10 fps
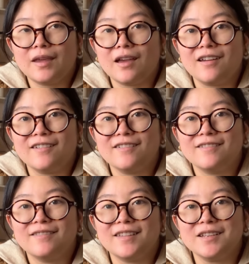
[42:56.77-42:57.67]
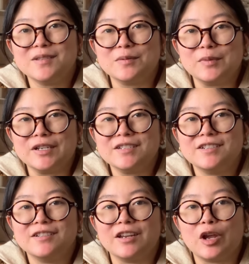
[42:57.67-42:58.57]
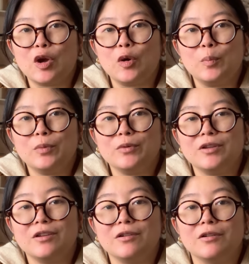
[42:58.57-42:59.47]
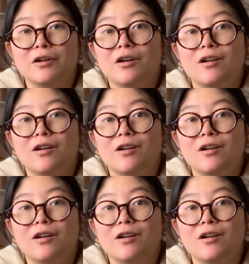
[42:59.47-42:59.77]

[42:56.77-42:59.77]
Yeah, thanks so much, and I hope you're